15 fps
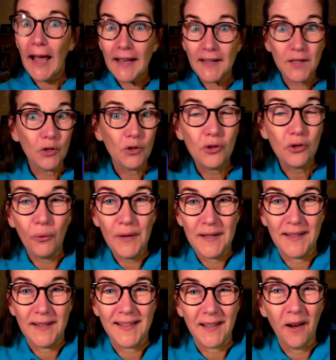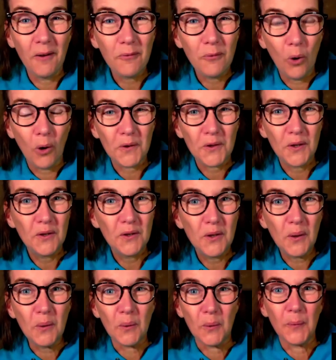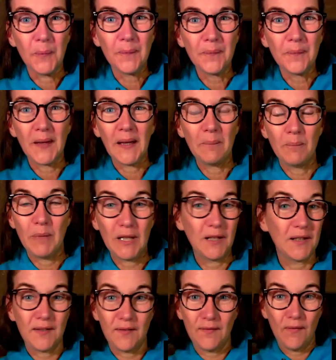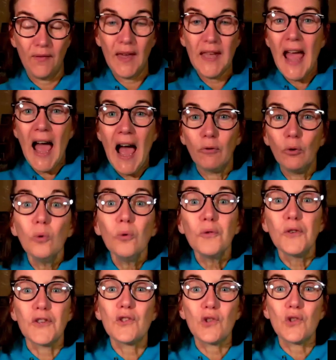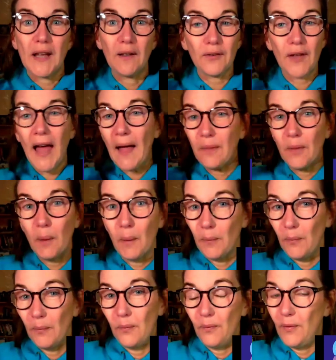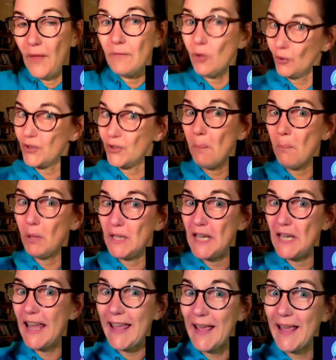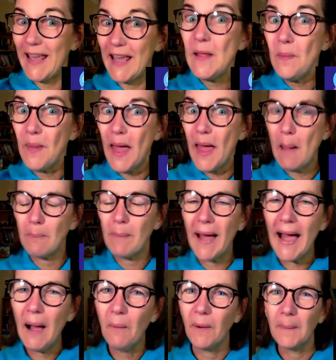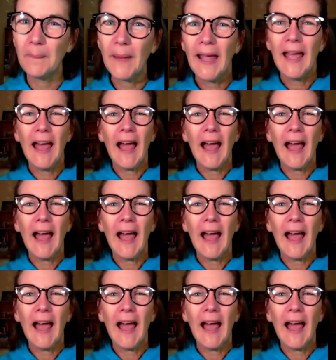has a choice of what to do because they have all the strength and that they've got somebody in their power.